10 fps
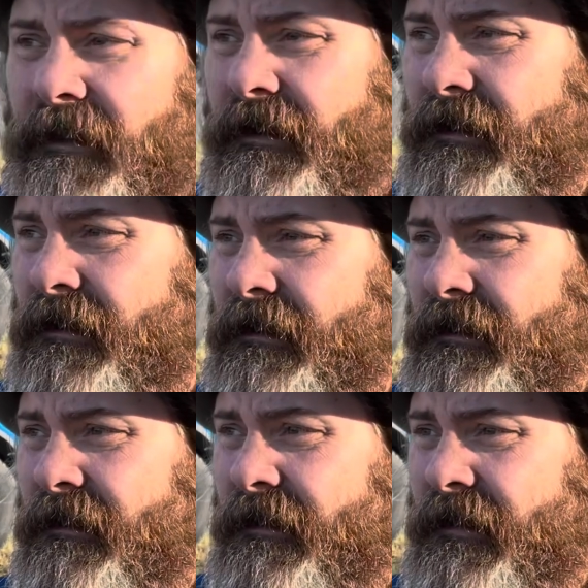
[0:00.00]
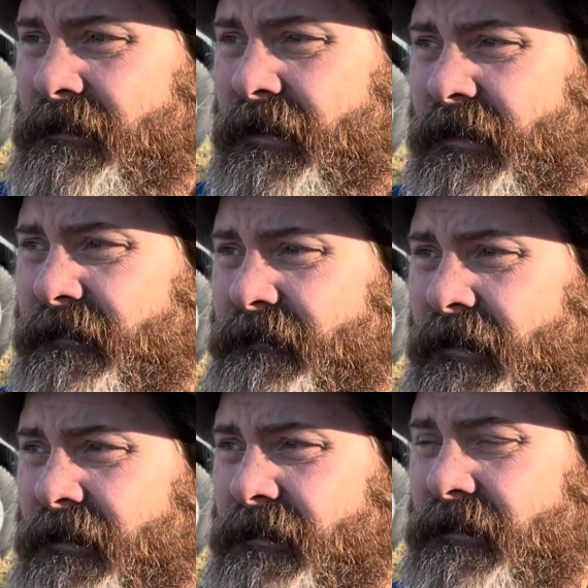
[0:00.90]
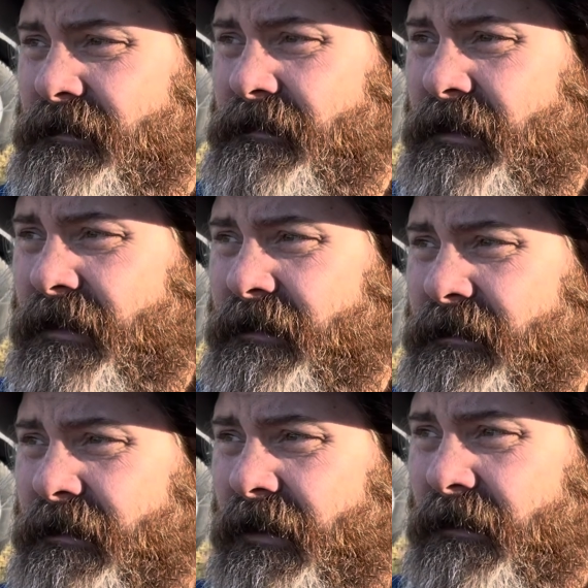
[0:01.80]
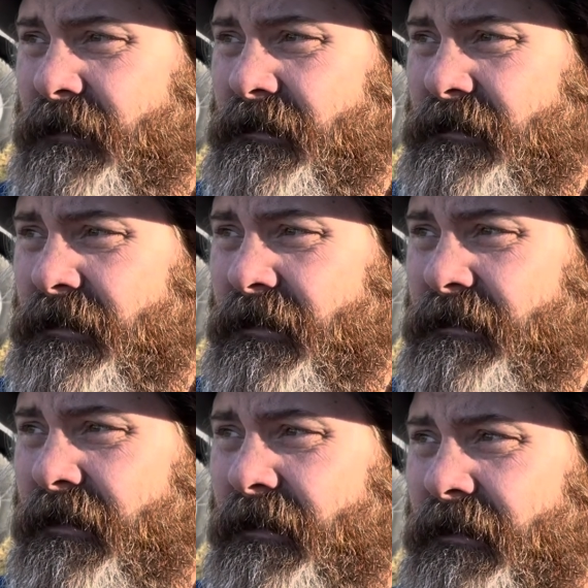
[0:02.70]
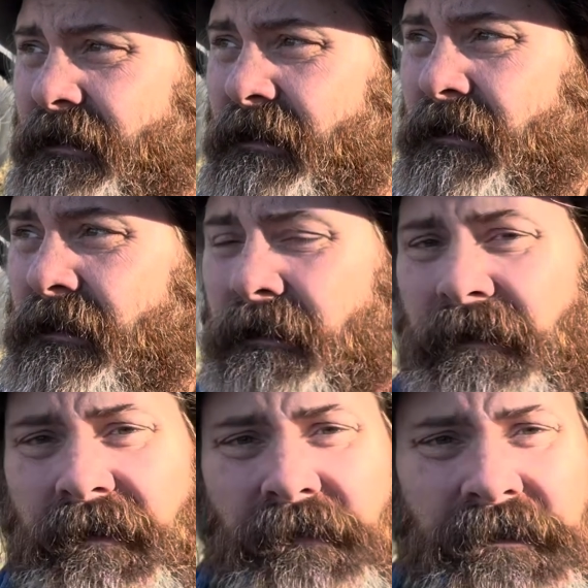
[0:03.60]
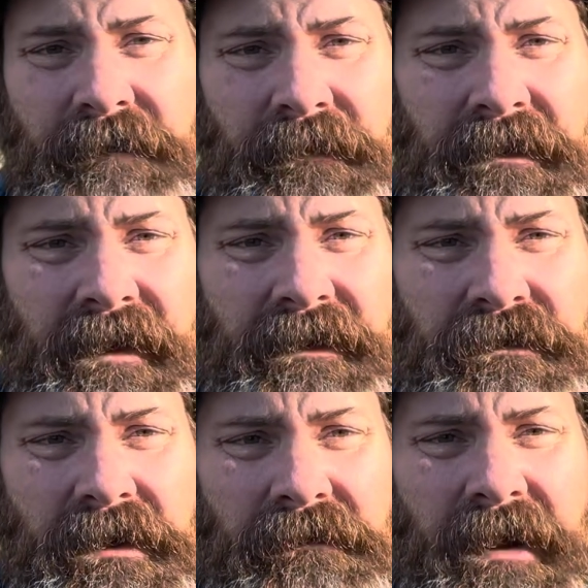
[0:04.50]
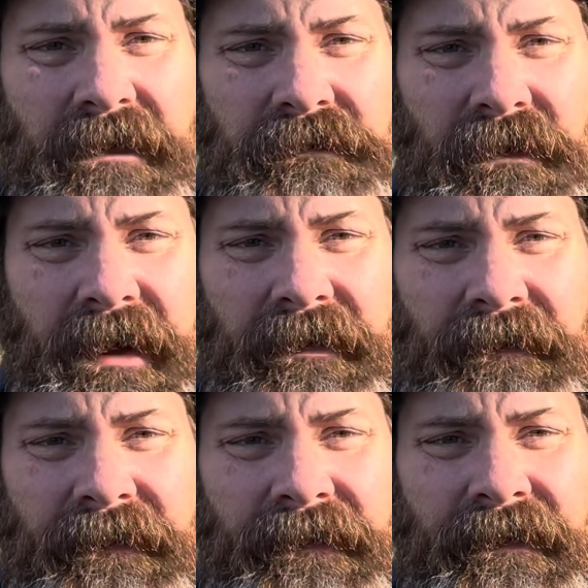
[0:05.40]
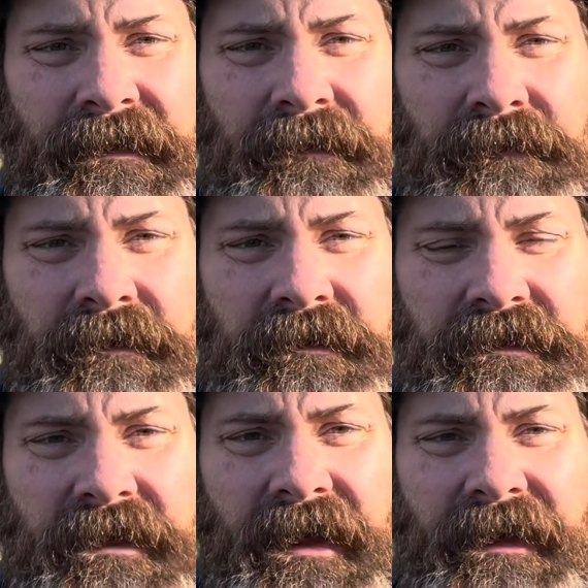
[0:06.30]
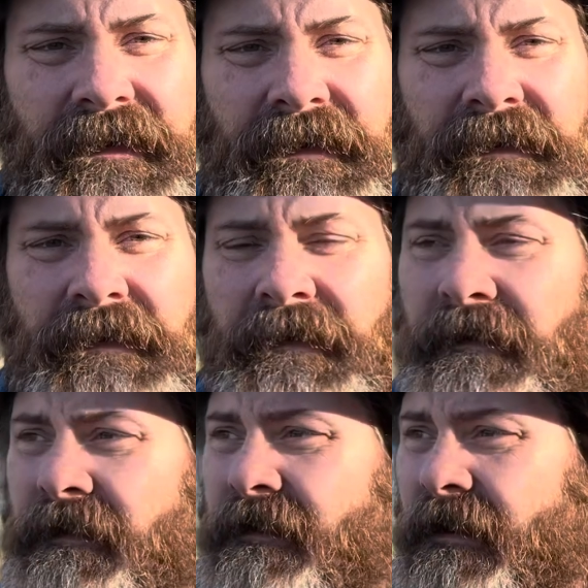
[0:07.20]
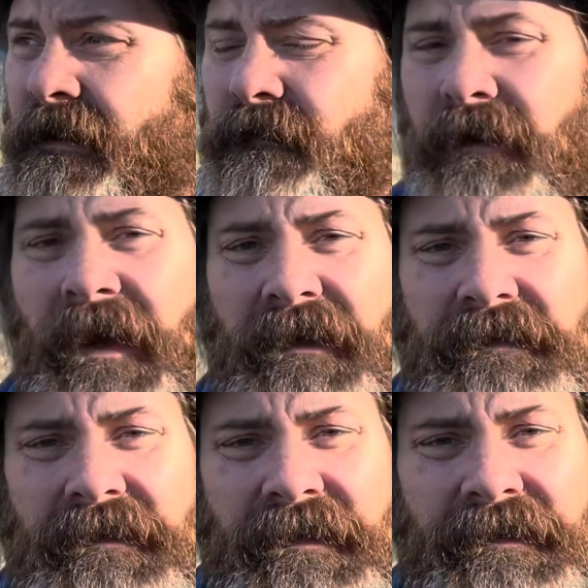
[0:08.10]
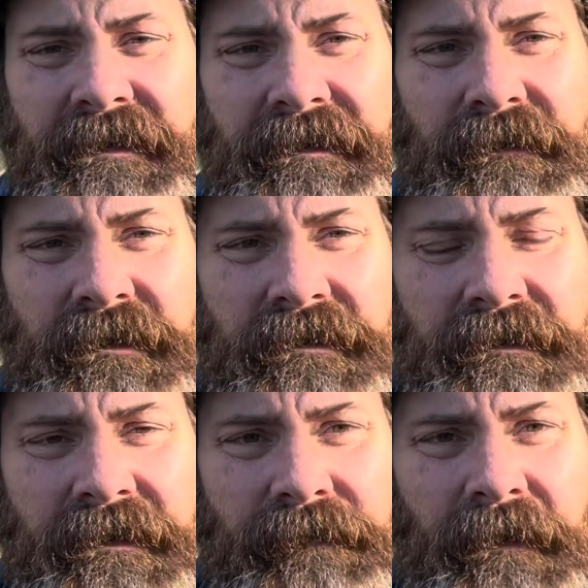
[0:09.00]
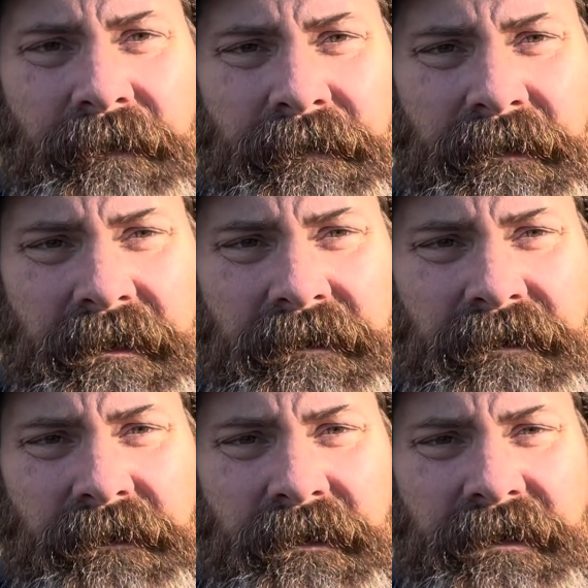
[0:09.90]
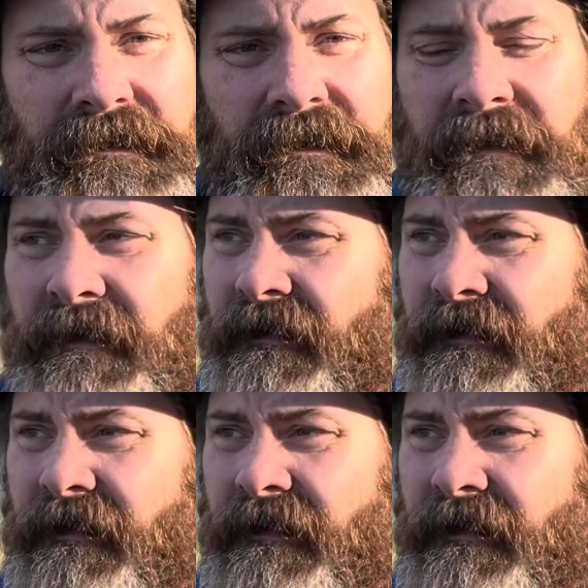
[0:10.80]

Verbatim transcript: Uh, as I have kind of said in the comments here and there, uh, once I put that Trail Racks rack on with the side uh, racks, I did notice a little bump in noise.